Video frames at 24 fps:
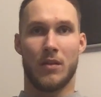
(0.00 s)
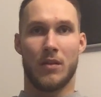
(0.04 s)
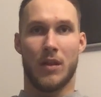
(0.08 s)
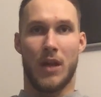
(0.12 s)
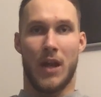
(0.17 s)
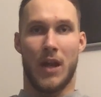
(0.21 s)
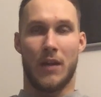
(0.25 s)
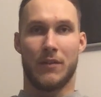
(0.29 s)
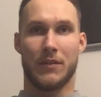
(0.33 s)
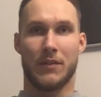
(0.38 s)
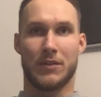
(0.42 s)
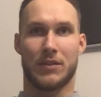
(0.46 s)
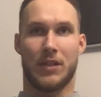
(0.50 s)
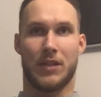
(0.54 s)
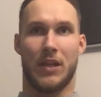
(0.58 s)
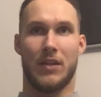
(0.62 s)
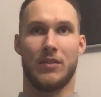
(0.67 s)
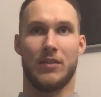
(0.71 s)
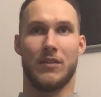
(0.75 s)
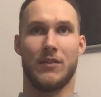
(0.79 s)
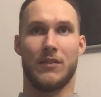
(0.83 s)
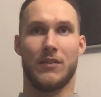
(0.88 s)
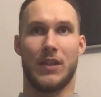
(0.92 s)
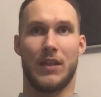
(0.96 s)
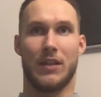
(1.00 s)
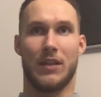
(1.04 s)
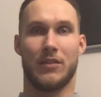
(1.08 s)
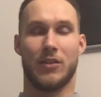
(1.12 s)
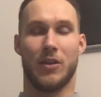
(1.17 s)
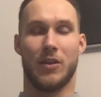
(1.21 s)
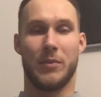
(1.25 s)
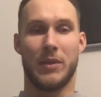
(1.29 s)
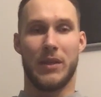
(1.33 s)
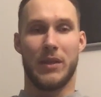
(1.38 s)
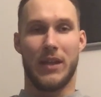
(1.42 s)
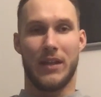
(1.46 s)
was kind of like
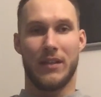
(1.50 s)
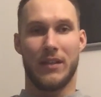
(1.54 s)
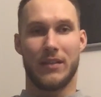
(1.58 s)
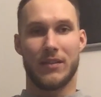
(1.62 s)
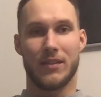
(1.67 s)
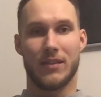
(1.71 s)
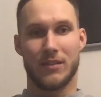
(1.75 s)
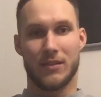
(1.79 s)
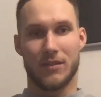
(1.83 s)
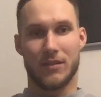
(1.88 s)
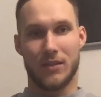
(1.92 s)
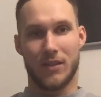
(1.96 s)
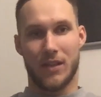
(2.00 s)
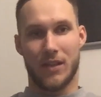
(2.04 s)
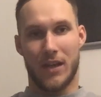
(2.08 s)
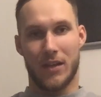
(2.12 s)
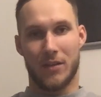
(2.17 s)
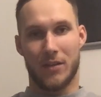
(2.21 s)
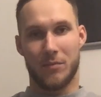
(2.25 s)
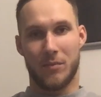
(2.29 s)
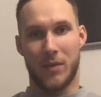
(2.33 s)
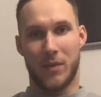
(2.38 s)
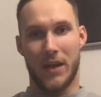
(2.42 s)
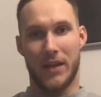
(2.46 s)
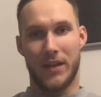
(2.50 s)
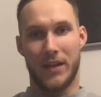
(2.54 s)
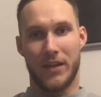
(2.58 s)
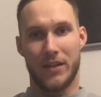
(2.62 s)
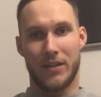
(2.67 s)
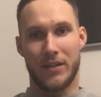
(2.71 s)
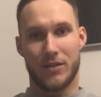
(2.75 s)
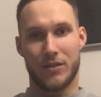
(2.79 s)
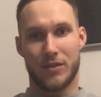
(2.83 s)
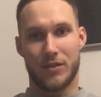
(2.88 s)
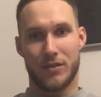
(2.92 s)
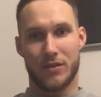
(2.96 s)
dominating at my
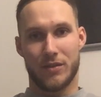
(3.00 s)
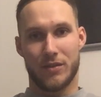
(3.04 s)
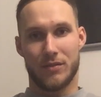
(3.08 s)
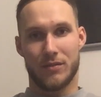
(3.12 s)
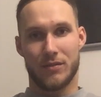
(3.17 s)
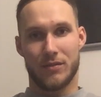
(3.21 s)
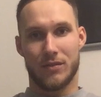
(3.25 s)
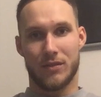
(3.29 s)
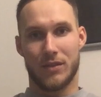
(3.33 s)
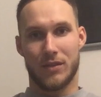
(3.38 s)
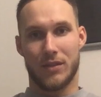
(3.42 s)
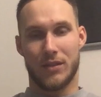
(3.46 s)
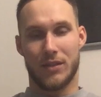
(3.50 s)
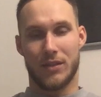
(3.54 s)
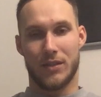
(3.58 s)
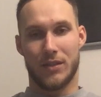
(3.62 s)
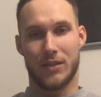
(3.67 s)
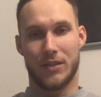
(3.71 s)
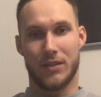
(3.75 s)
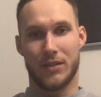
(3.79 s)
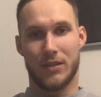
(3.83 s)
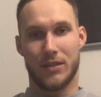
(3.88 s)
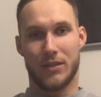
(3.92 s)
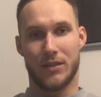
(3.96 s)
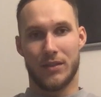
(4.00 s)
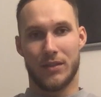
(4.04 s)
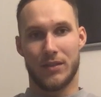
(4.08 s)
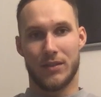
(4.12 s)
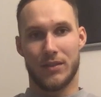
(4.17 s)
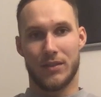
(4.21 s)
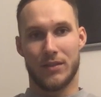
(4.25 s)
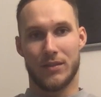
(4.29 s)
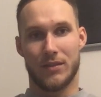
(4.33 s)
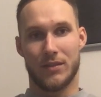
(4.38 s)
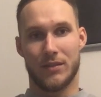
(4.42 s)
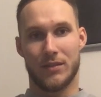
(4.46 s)
age
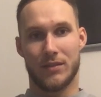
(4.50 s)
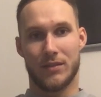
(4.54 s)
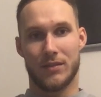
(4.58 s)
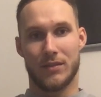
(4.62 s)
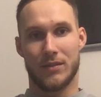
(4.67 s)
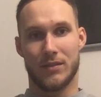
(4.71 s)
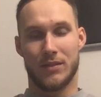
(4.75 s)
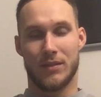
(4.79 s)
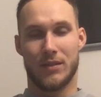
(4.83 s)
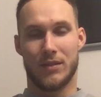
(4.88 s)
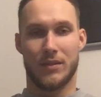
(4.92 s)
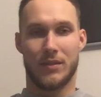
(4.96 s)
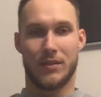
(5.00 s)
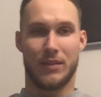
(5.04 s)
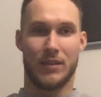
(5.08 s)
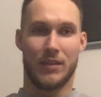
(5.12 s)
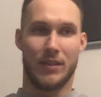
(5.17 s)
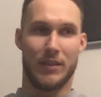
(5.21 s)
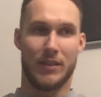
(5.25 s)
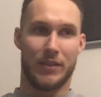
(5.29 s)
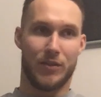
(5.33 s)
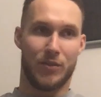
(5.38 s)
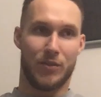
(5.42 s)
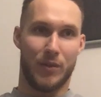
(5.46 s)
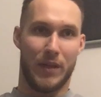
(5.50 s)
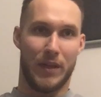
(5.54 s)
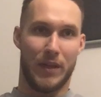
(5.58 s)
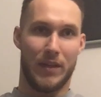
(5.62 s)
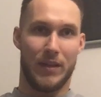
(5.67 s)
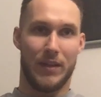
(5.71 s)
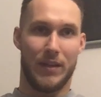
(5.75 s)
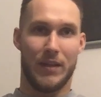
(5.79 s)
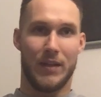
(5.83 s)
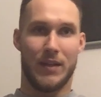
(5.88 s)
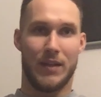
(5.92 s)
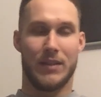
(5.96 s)
in
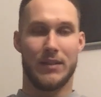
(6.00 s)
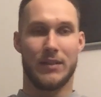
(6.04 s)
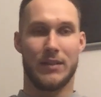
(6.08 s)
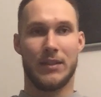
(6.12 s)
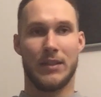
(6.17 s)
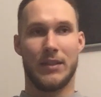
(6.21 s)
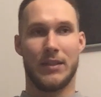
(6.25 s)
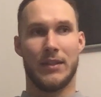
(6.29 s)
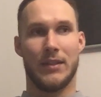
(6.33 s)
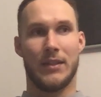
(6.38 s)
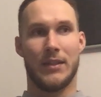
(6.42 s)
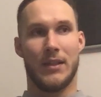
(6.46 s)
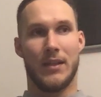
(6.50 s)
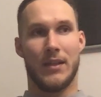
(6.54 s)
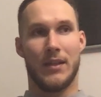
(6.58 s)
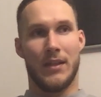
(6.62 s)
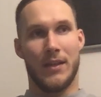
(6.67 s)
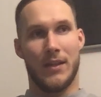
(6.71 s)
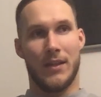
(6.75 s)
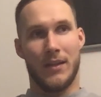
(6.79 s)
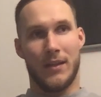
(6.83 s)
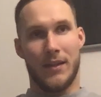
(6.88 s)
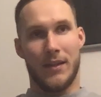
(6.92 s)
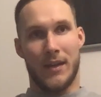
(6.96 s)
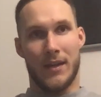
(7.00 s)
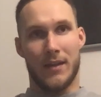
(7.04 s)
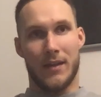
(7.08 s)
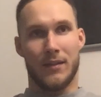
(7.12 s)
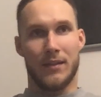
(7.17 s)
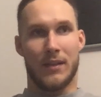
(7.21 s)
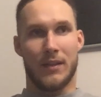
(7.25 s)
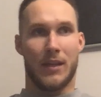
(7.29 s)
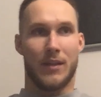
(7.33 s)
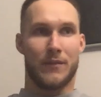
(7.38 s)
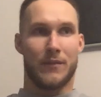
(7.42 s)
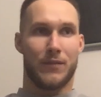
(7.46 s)
Lithuania, and
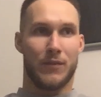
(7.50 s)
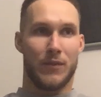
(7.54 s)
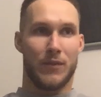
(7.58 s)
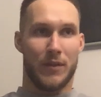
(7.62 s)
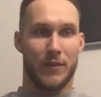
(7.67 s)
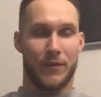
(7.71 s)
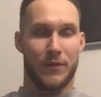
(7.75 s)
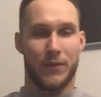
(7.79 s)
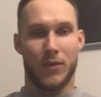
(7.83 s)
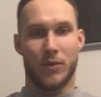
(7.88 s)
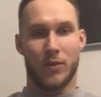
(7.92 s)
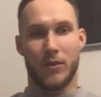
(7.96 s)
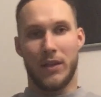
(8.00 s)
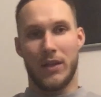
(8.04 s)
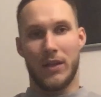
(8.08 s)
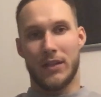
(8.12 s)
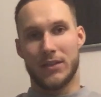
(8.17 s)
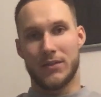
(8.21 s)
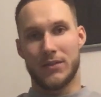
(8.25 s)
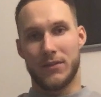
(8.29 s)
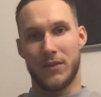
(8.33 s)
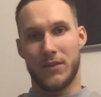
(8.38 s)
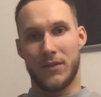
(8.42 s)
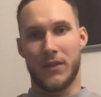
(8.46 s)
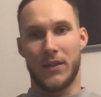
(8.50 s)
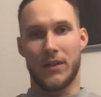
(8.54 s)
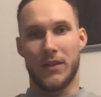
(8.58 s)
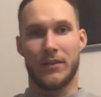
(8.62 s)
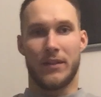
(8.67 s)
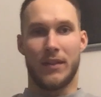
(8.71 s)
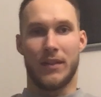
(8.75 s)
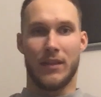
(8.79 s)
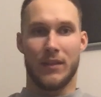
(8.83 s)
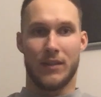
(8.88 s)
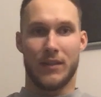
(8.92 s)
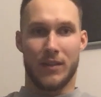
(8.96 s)
like for a few years we were
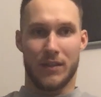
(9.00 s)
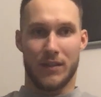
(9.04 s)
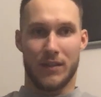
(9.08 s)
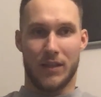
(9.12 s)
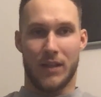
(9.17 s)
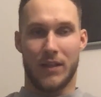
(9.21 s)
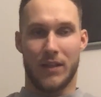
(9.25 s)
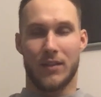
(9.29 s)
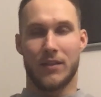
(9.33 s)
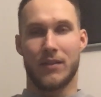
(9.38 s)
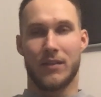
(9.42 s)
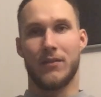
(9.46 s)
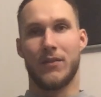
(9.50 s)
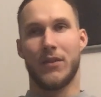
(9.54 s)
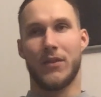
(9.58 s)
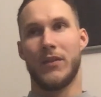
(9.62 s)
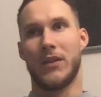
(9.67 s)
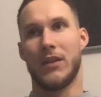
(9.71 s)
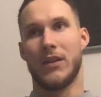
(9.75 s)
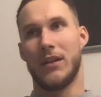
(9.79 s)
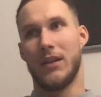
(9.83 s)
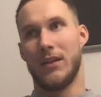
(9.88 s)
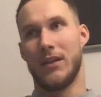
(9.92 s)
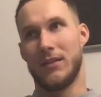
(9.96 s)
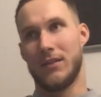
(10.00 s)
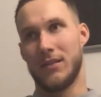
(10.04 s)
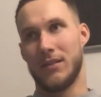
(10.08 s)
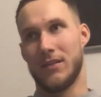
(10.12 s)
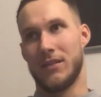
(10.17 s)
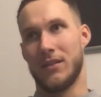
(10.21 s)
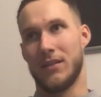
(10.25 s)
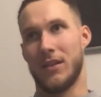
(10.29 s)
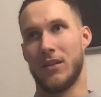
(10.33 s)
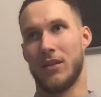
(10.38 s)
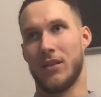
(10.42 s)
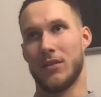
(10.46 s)
thinking like we were getting
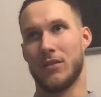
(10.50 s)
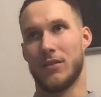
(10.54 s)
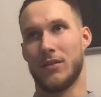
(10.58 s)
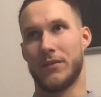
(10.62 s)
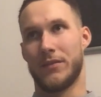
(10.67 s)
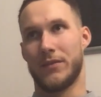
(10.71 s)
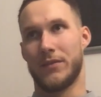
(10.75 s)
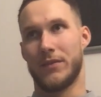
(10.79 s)
a lot of